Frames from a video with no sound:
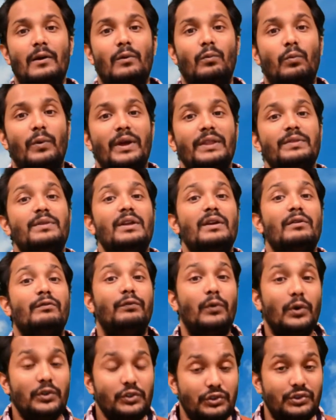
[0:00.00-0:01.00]
when they
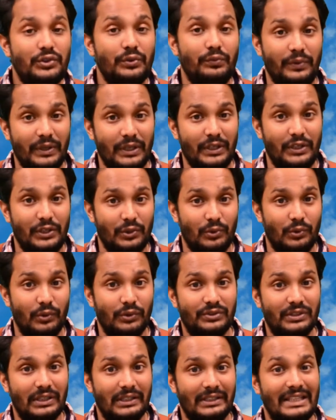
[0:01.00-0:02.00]
watch the
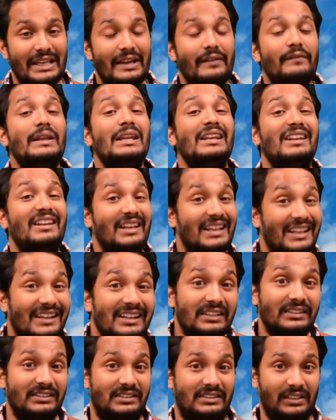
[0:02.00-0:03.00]
videos, they will
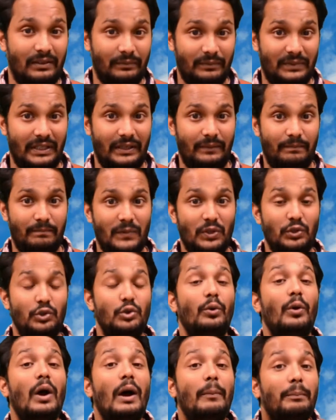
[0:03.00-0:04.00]
learn something.
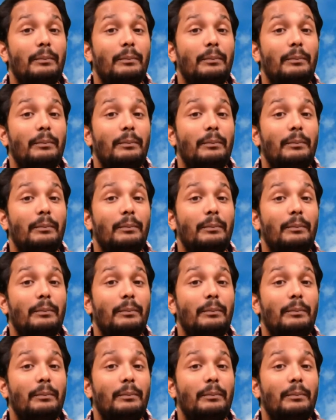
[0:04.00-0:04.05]
You are